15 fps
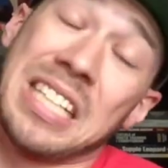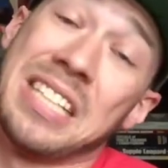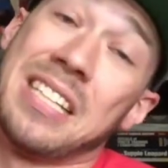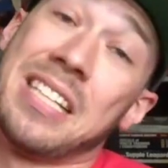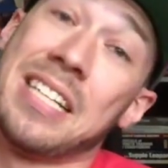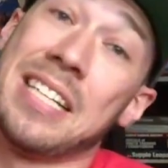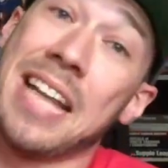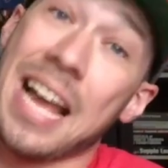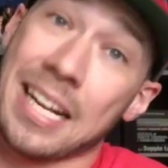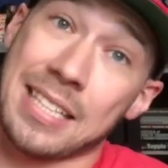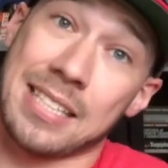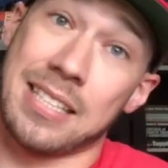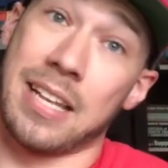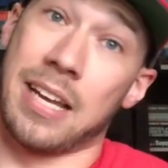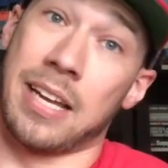The
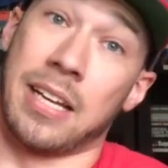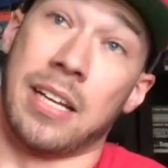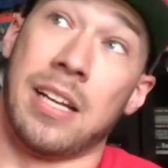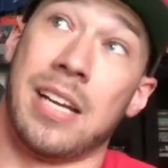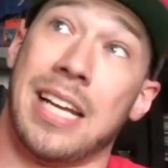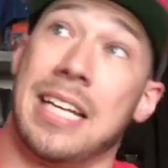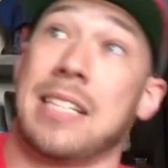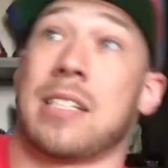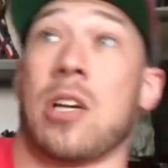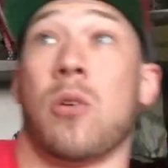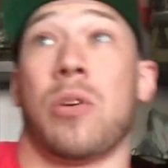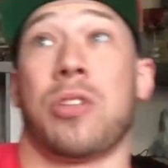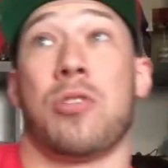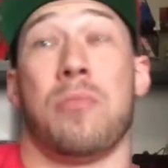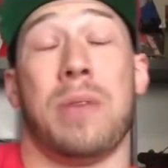next thing is going to